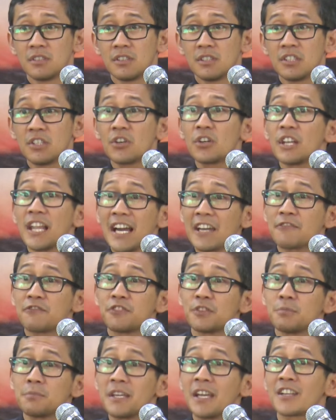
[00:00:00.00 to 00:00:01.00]
Your life
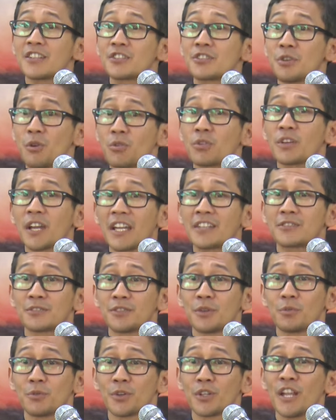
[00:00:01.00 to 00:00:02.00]
will be a showcase to
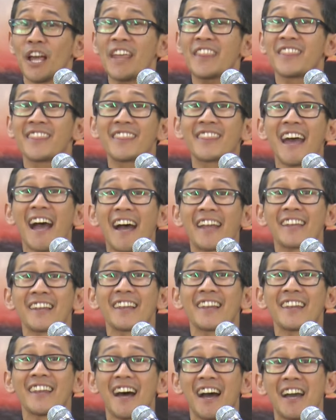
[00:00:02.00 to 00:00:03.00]
the world. And that
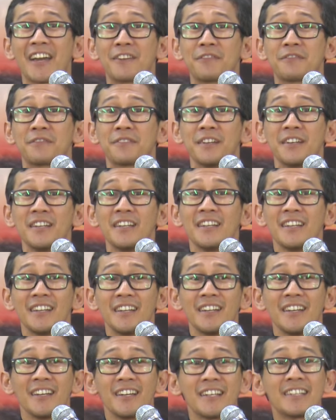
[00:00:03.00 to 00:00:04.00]
life
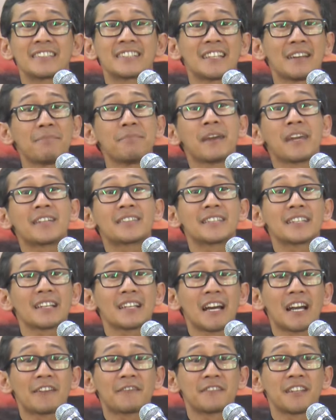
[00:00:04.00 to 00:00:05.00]
is an amazing
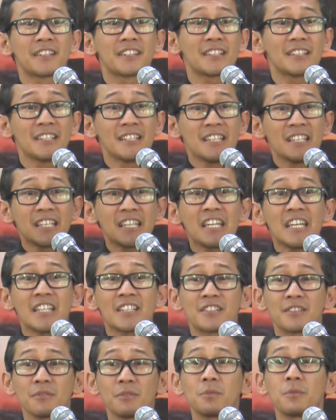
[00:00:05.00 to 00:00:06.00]
life that
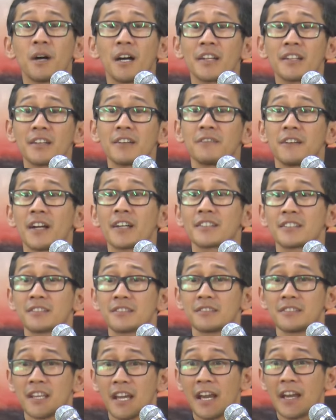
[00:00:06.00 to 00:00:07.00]
each one of us
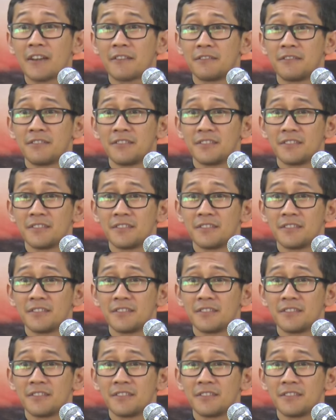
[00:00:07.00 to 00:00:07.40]
should have.